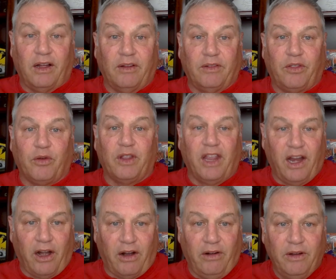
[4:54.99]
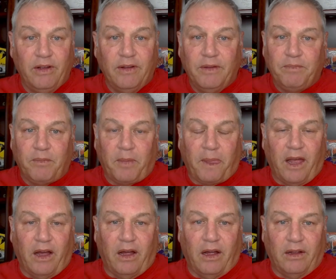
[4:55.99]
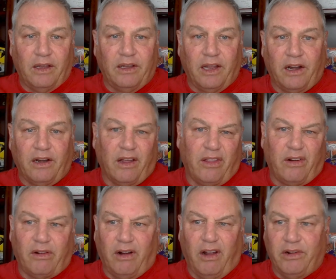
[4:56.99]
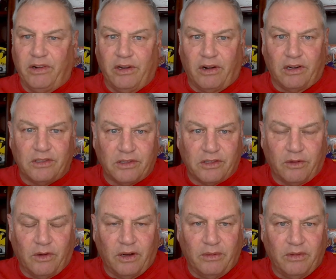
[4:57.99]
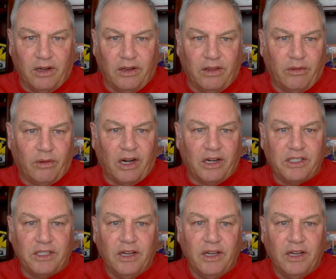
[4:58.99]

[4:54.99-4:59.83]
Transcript: through the air, and then another 100 yards or so on the rush.